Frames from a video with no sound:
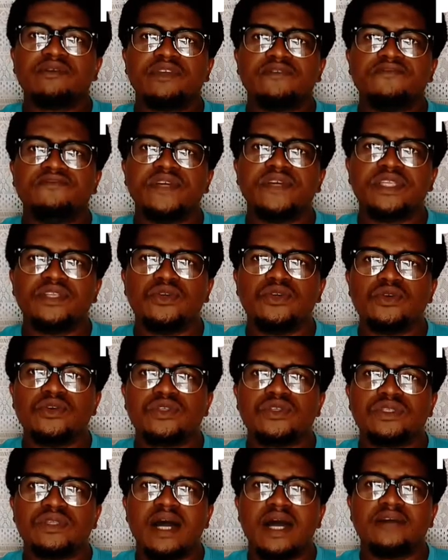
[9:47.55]
some of the
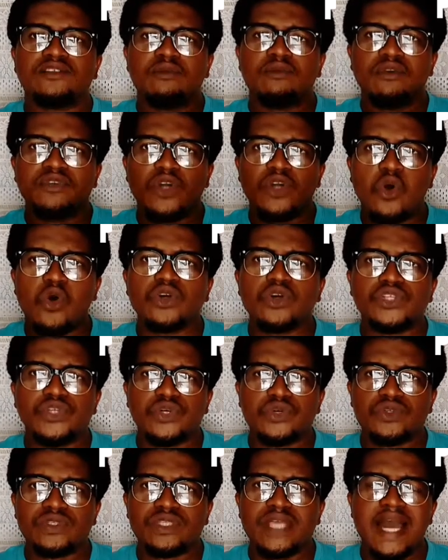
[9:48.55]
audios that has to do
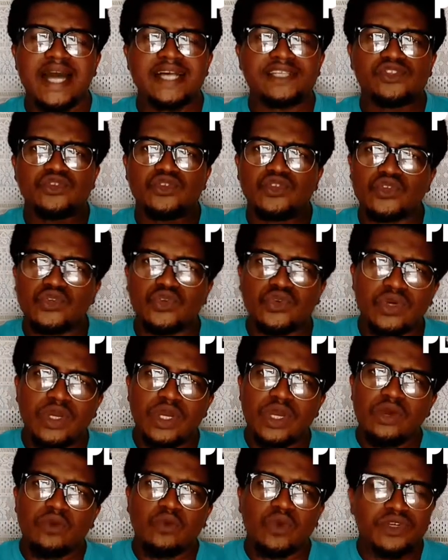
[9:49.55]
with
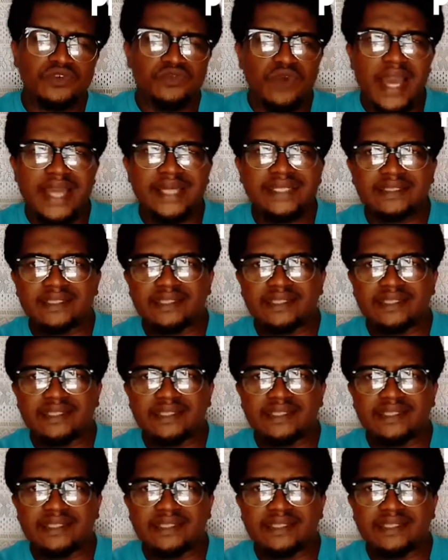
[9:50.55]
writing, reading,